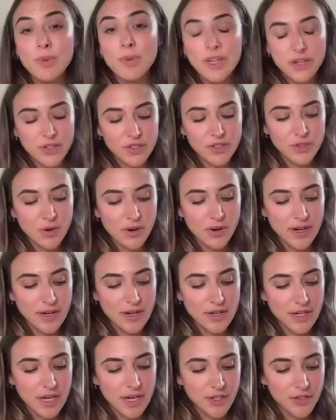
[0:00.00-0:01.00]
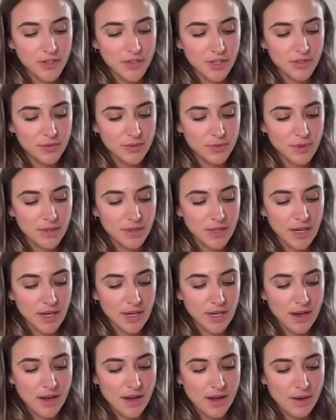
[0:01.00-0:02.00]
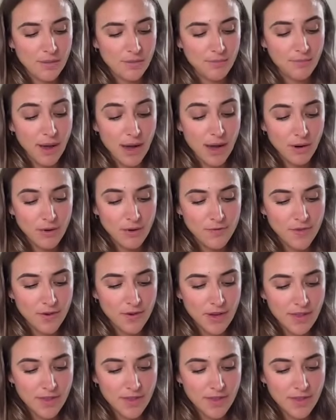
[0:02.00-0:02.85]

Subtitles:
no, but your story, Natasha, is really powerful.